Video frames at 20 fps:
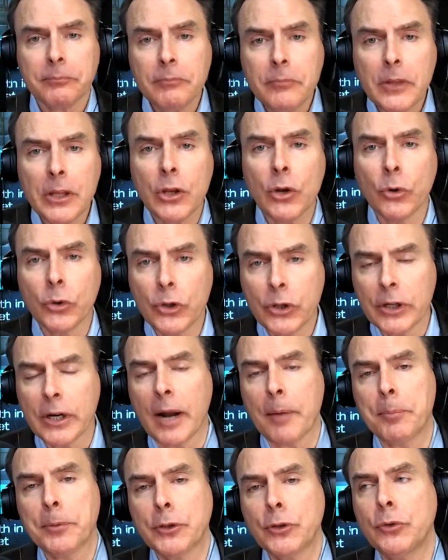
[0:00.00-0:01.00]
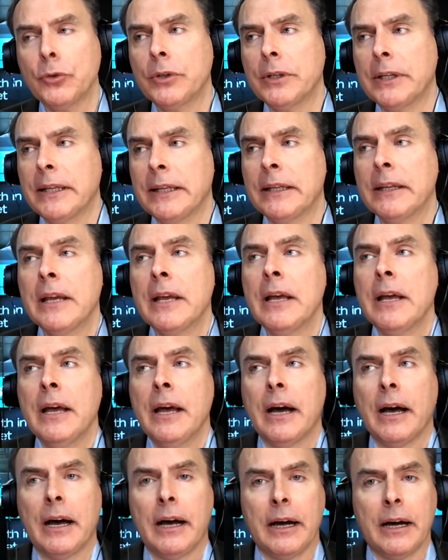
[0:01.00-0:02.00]
You know, good opportunity.
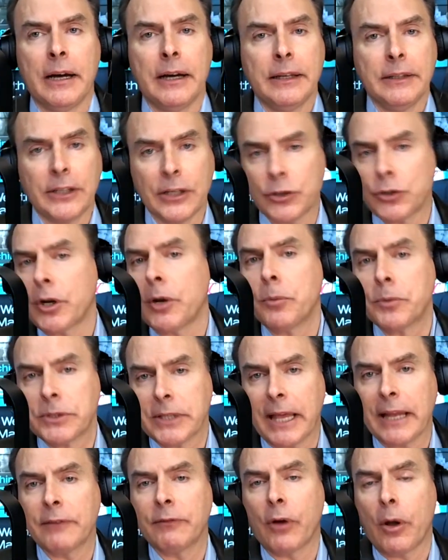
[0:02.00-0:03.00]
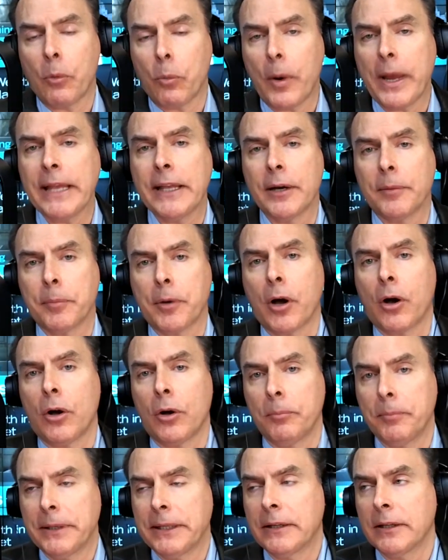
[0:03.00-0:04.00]
And yesterday was kind of a wake-up
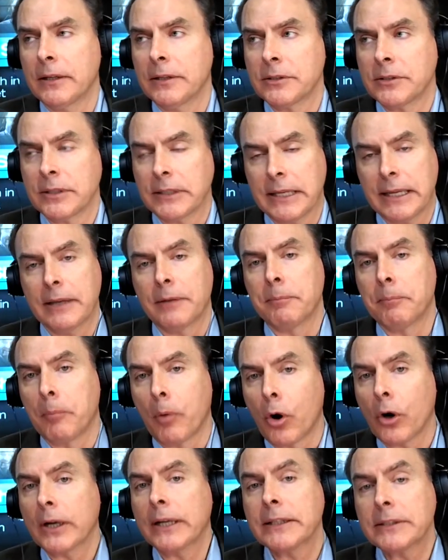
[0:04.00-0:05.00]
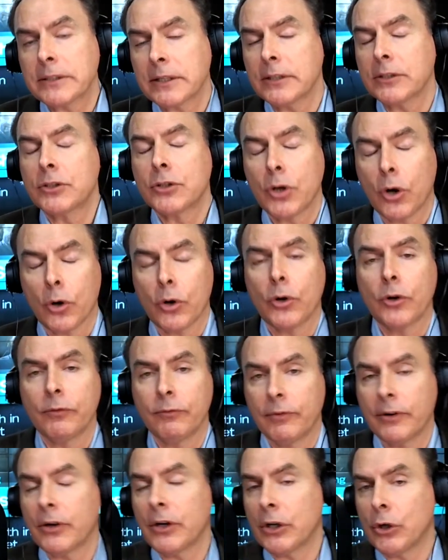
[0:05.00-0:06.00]
call because, again, markets can turn
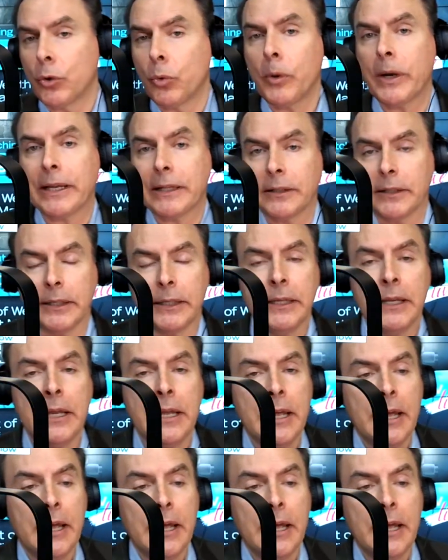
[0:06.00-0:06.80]
very quickly.